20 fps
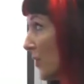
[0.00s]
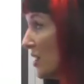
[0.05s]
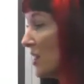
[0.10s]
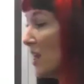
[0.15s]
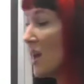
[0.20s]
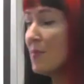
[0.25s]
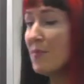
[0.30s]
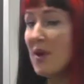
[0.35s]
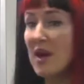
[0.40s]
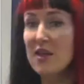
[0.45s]

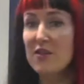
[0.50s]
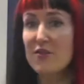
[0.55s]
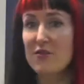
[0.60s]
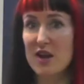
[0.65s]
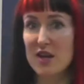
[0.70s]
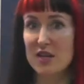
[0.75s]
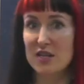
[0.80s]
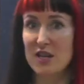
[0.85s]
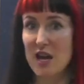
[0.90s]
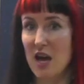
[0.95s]
They may
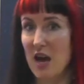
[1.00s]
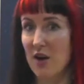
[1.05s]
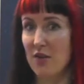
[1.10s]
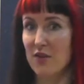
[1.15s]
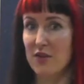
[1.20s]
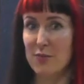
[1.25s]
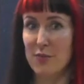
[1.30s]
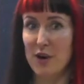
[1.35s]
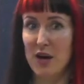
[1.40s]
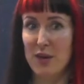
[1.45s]
threaten to
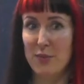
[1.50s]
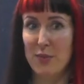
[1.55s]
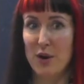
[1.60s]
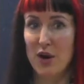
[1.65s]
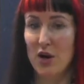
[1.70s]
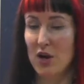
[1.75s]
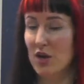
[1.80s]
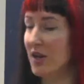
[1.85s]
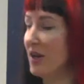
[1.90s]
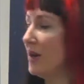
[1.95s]
out the bi
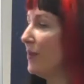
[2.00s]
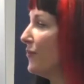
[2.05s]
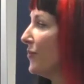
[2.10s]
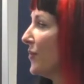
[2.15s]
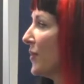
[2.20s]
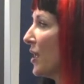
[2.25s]
partner,